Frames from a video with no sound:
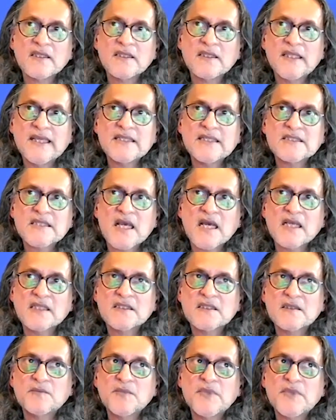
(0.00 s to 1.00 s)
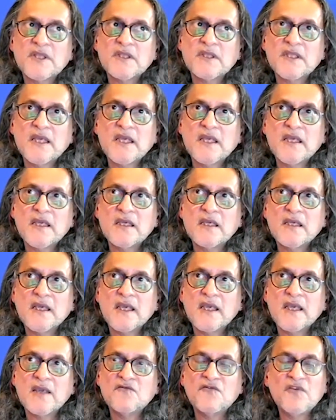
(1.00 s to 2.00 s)
they started building
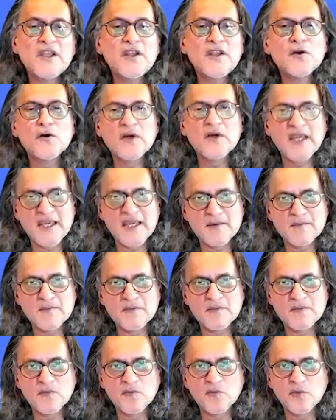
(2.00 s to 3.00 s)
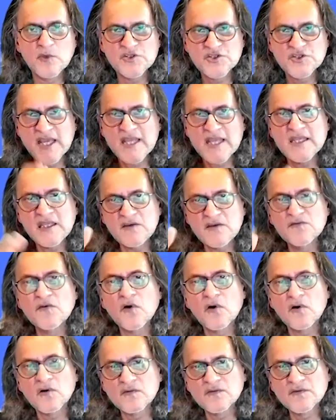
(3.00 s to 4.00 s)
a video game, which then
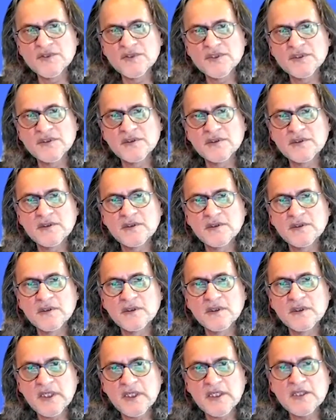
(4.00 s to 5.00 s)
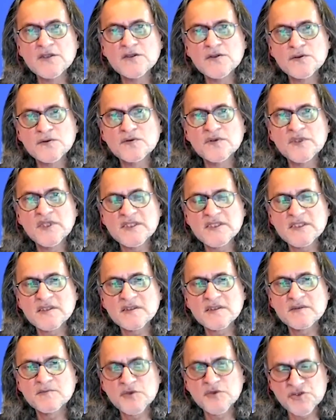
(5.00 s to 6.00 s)
evolved into
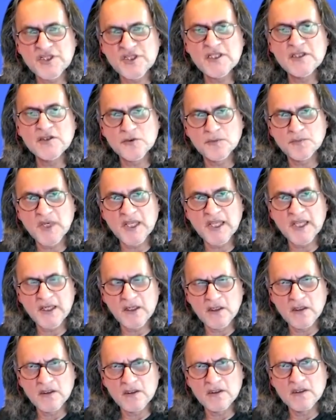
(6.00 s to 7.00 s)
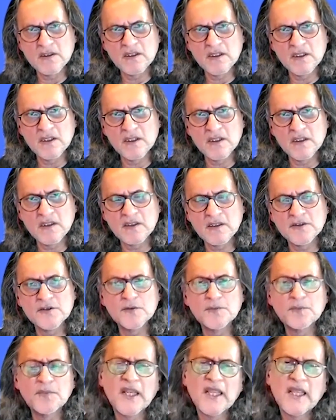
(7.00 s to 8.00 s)
this machine to play uh, to
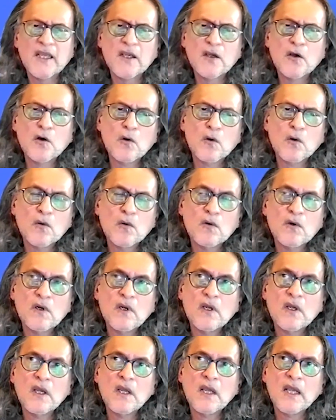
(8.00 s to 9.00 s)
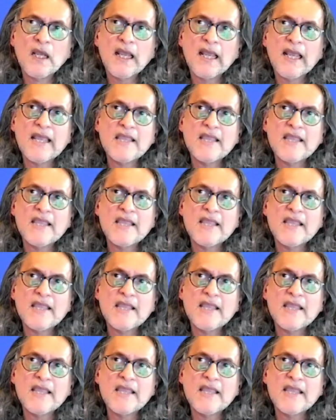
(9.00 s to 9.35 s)
play Go, yeah.